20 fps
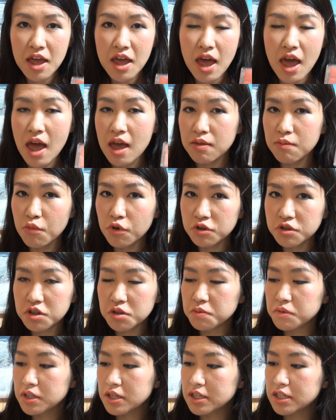And most
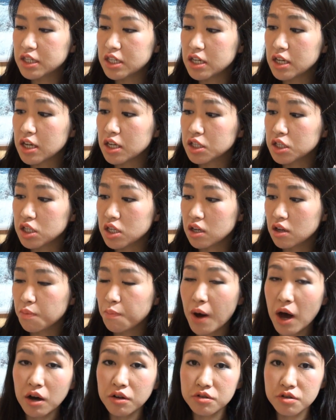of these cheek and cheek
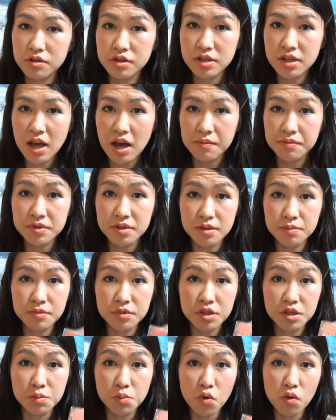powders have some
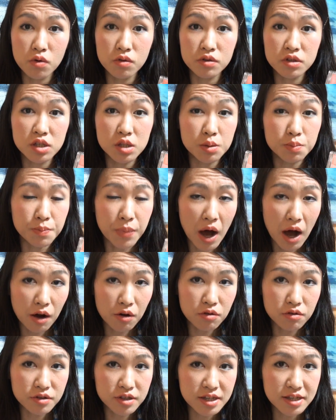small
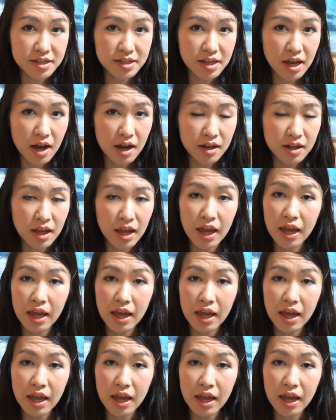sparkles inside,